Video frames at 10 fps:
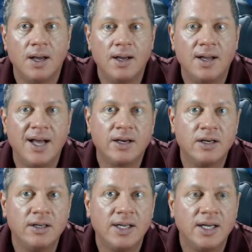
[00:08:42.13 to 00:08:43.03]
Uh, I
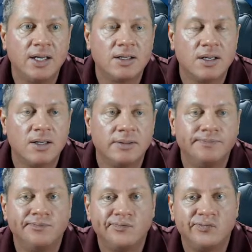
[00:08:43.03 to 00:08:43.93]
could get
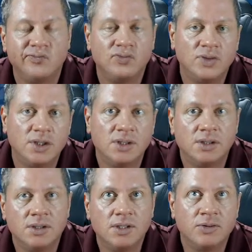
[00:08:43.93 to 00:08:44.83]

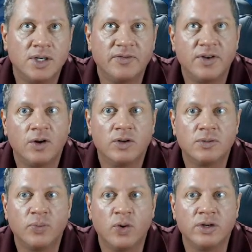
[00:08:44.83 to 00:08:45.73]
I'm uh, trying to figure out
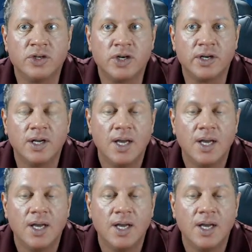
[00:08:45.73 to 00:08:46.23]
what's important to show you.